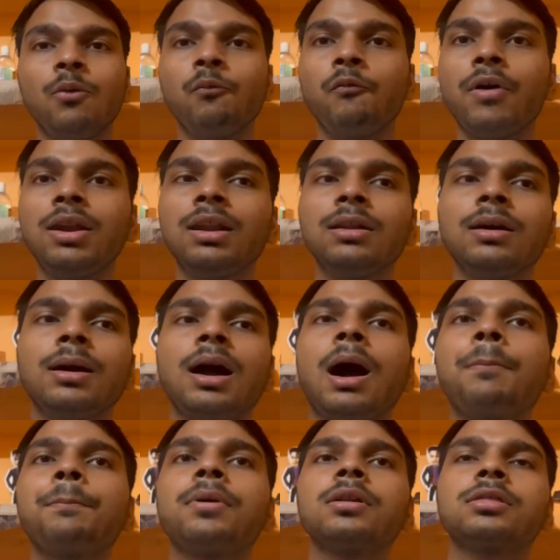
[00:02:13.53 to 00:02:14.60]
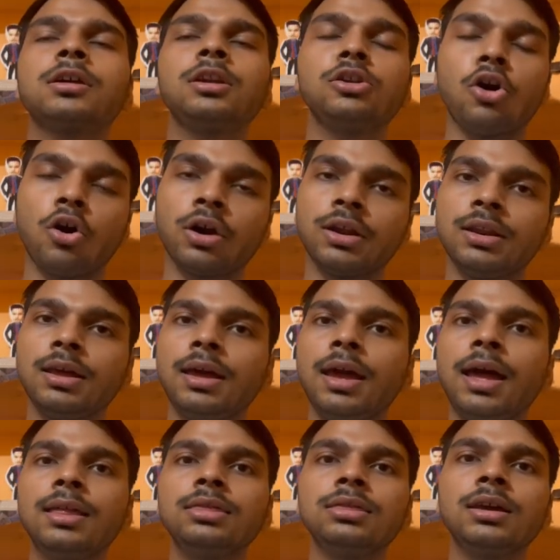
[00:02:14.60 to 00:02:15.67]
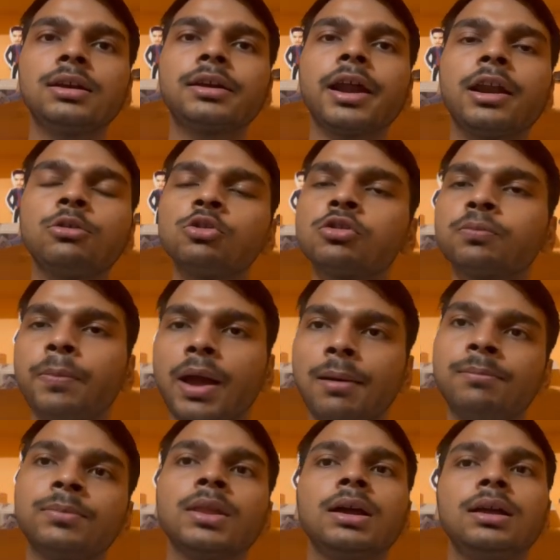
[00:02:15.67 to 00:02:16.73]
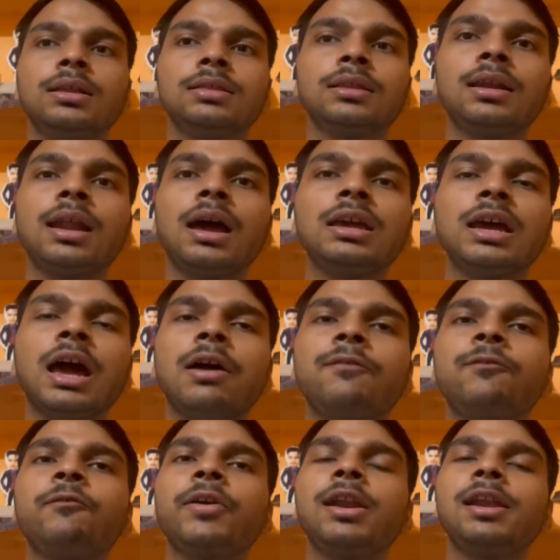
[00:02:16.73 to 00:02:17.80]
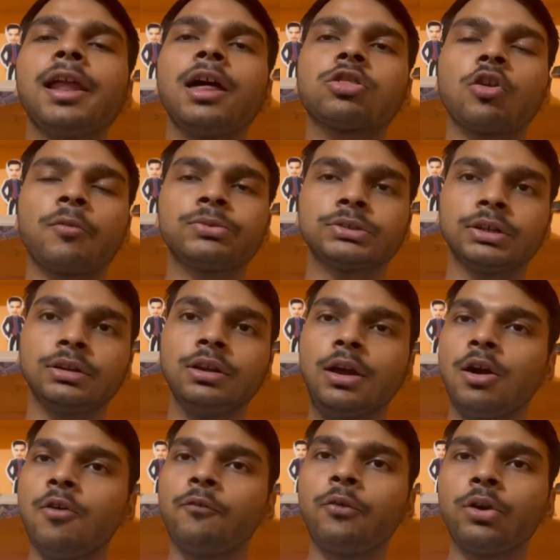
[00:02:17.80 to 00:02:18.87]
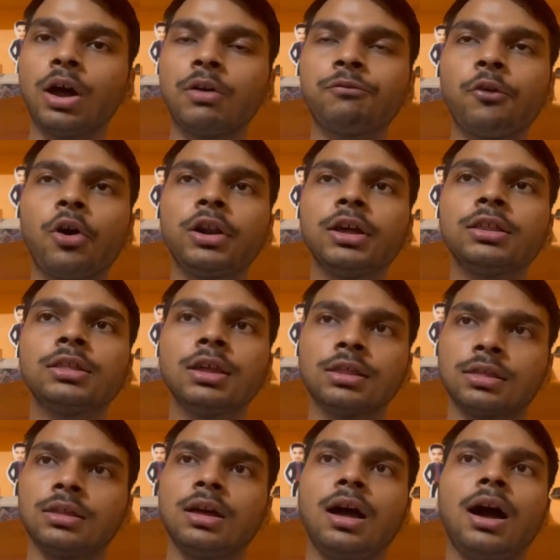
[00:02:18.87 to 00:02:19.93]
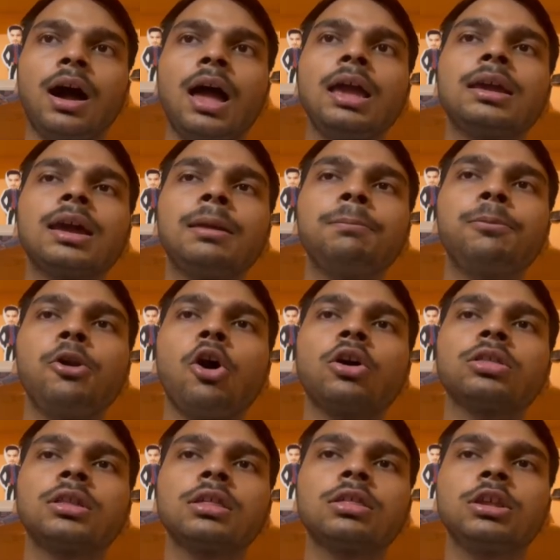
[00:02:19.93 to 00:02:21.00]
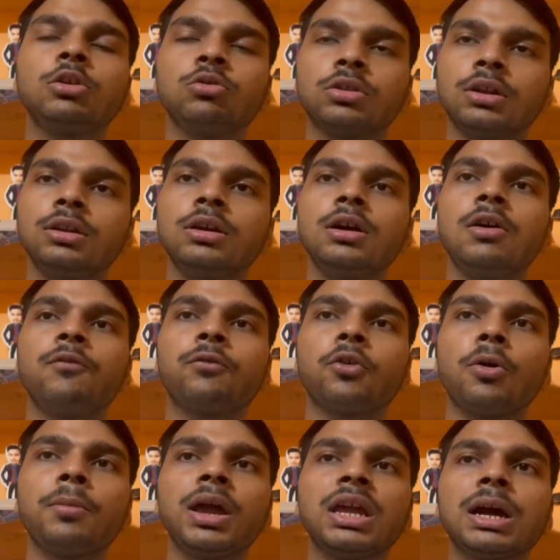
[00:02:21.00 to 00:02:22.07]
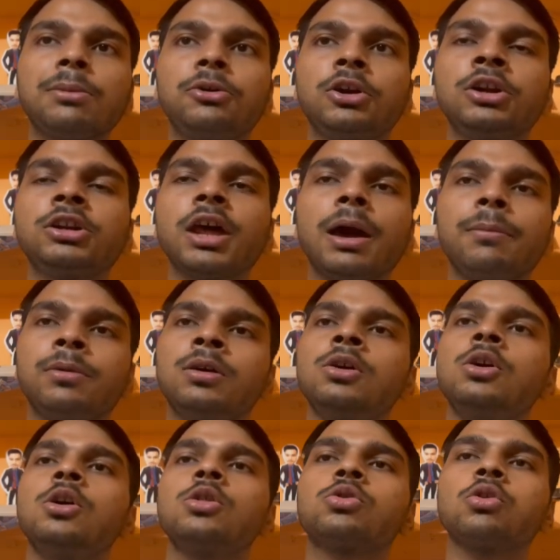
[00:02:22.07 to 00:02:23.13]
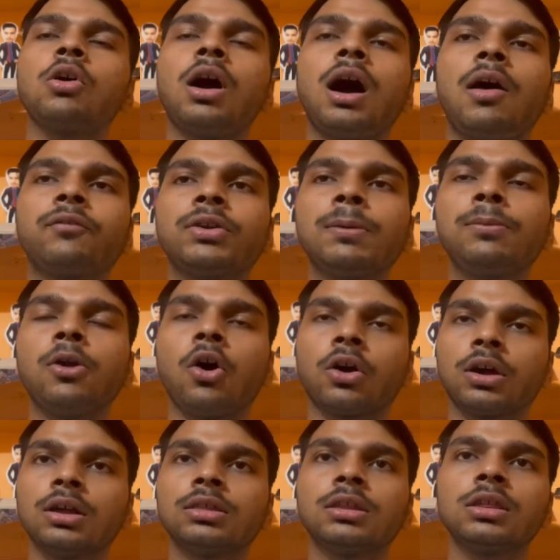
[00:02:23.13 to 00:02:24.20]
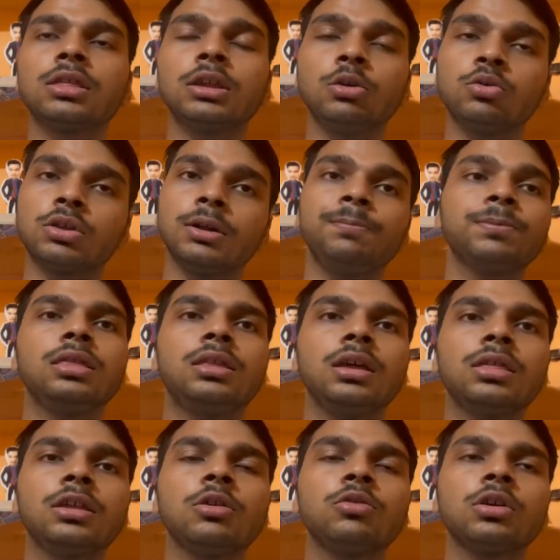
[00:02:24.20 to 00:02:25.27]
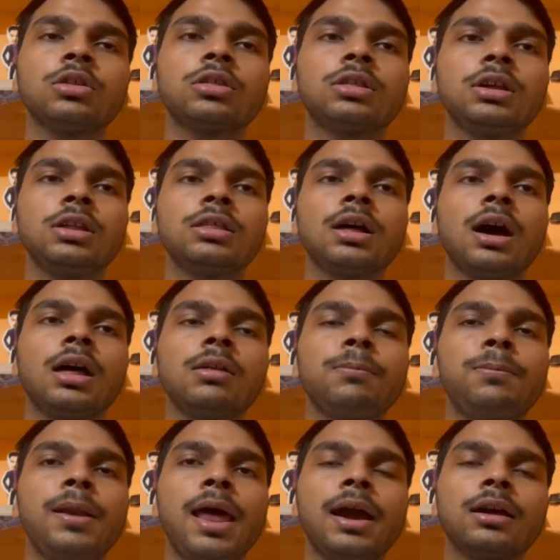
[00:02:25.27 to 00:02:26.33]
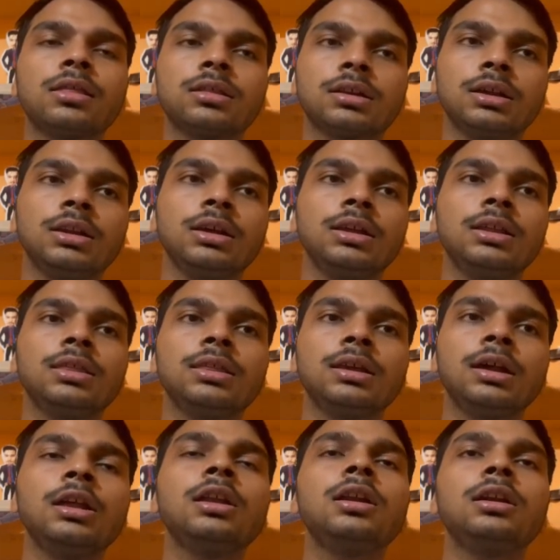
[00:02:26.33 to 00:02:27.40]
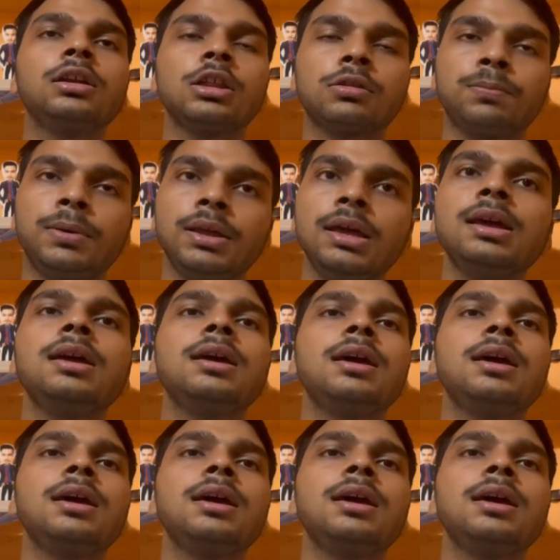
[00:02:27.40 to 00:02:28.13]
When a person login and they try to spam, then I have one last option for avoiding this. I can block this user from my community tab. So after blocking this user sees a blank screen in their display